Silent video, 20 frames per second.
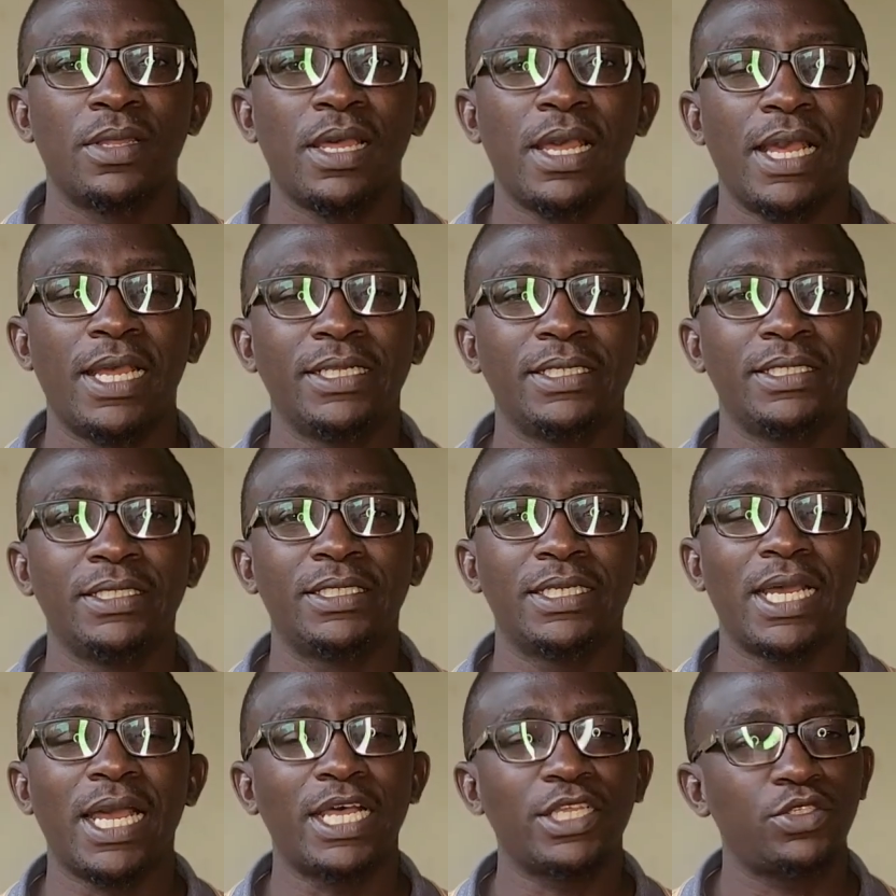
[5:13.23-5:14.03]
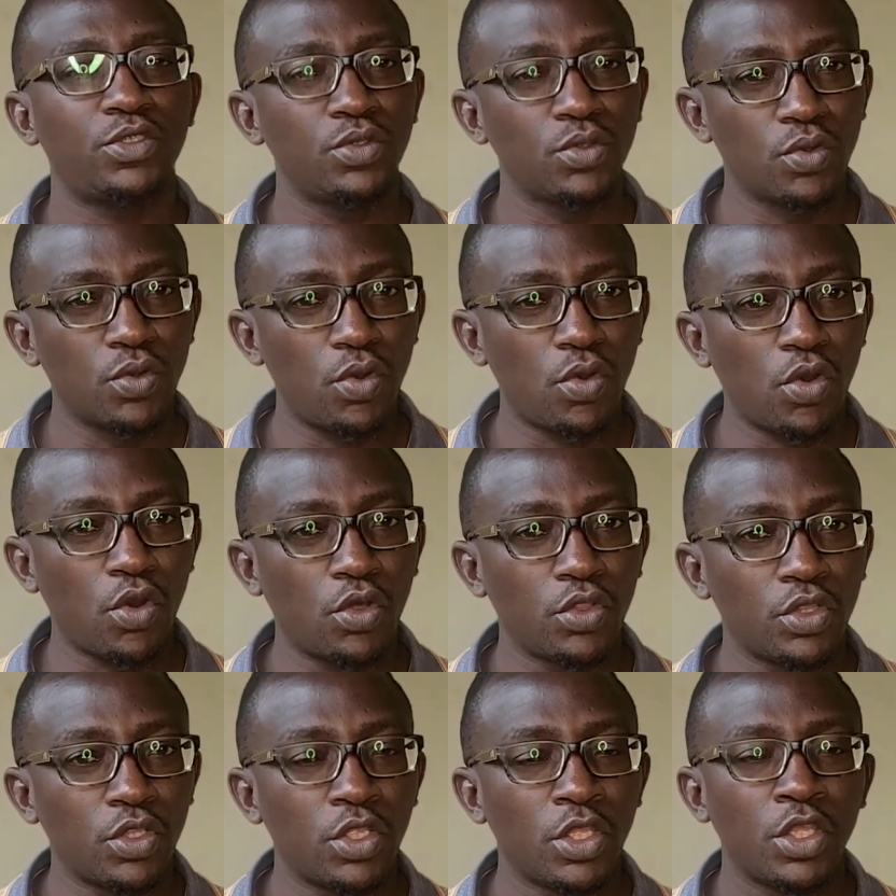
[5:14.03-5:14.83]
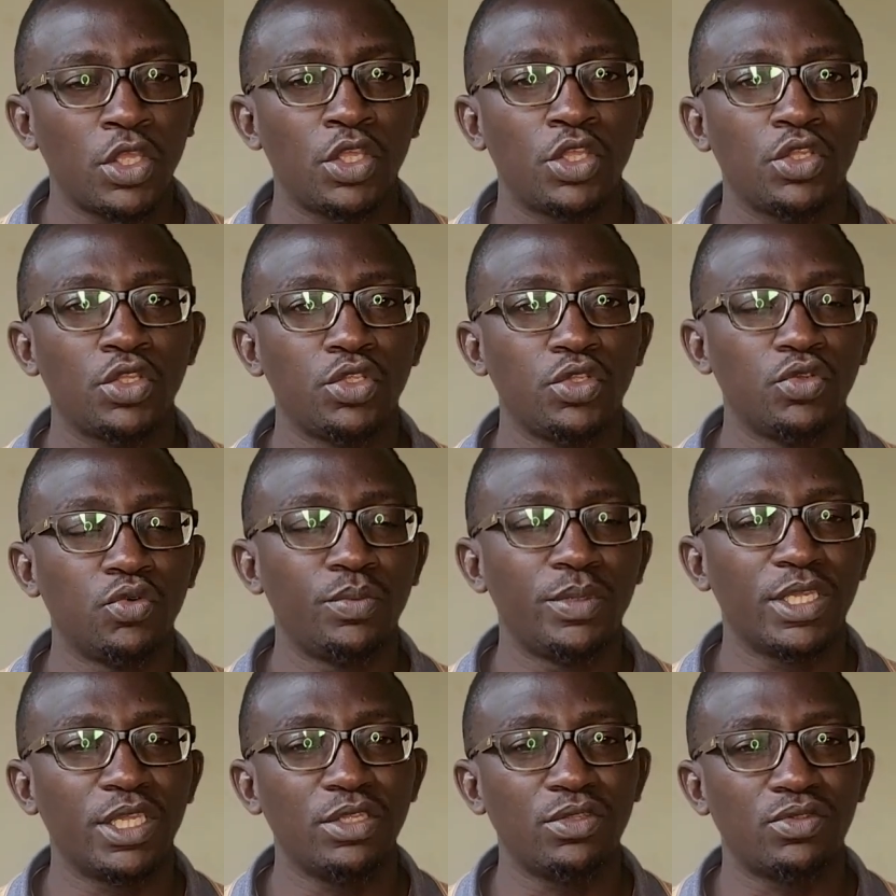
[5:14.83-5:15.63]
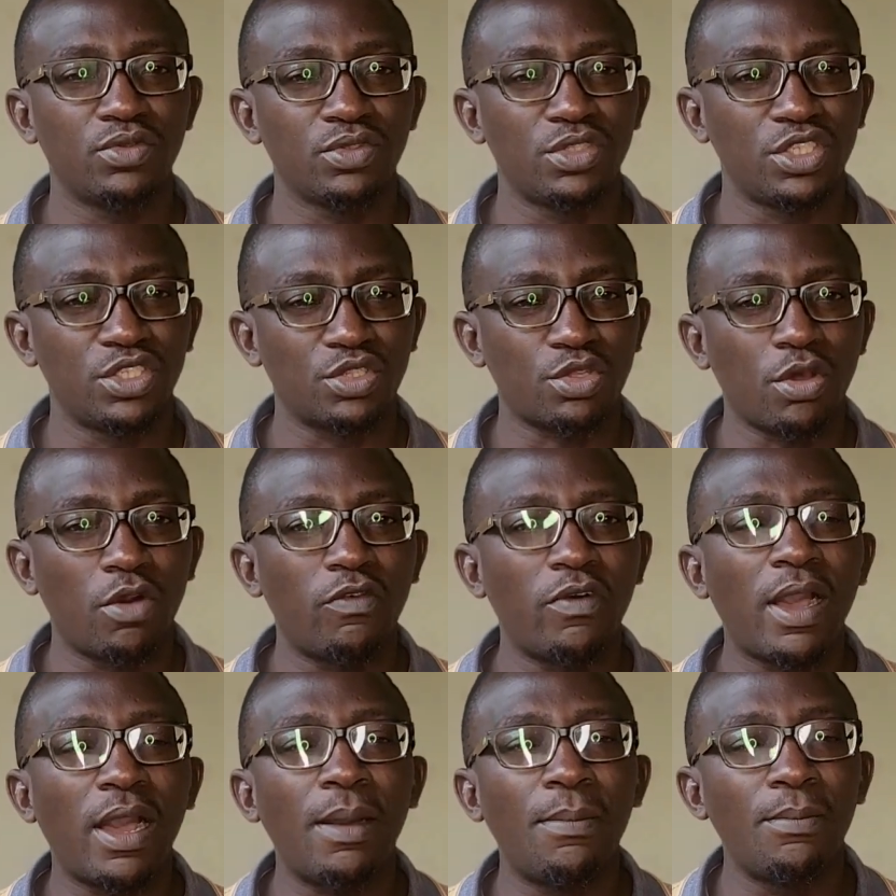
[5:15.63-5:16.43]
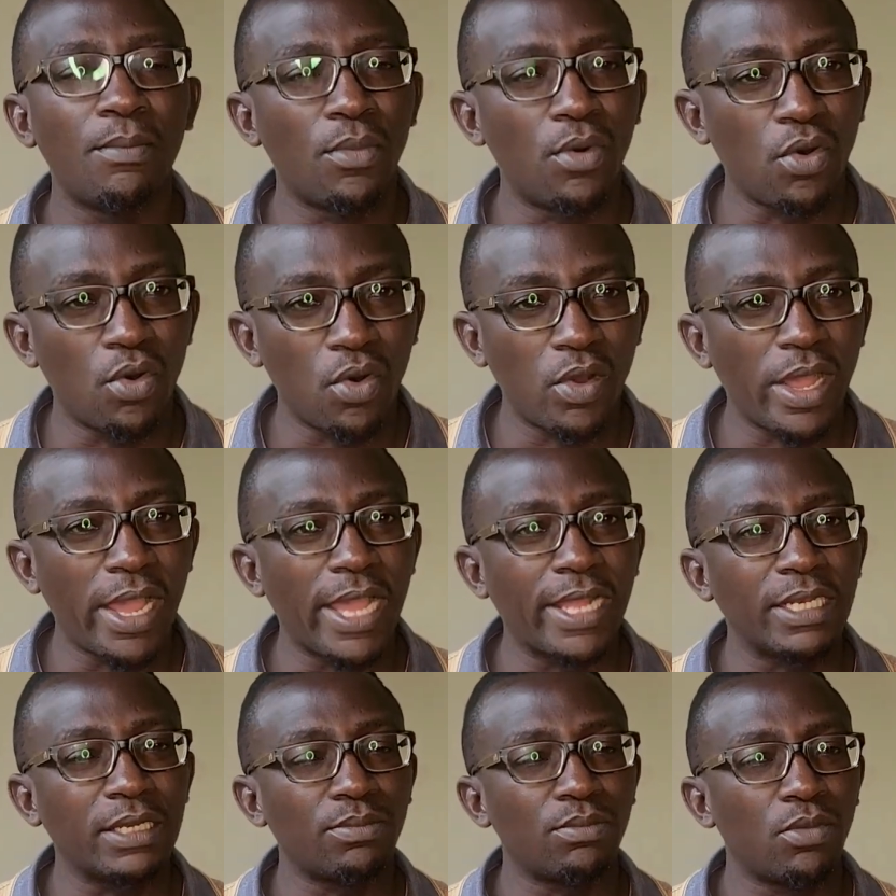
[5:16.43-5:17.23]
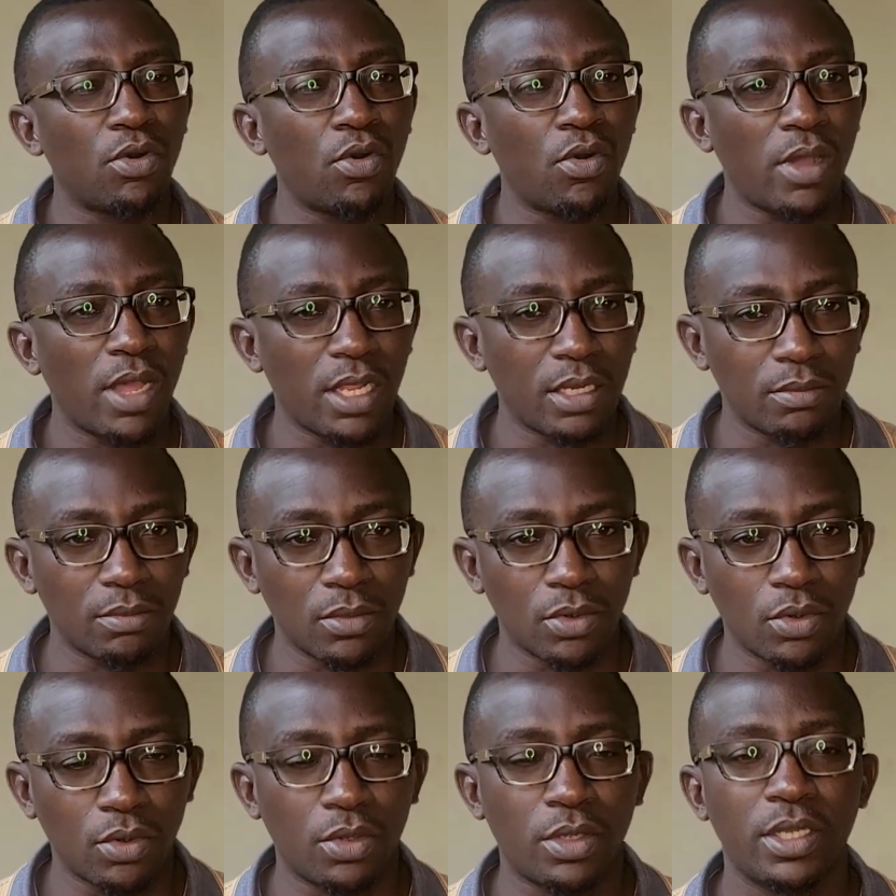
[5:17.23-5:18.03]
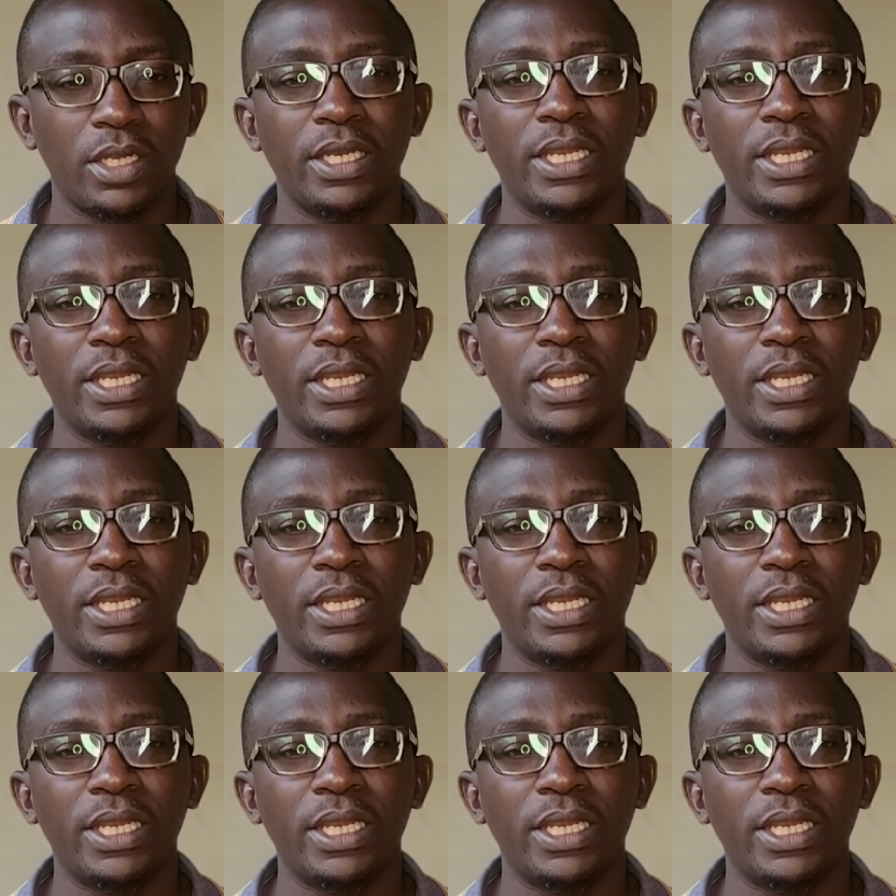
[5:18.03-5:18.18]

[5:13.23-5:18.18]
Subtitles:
and as you go on, you begin to discover more and more and more.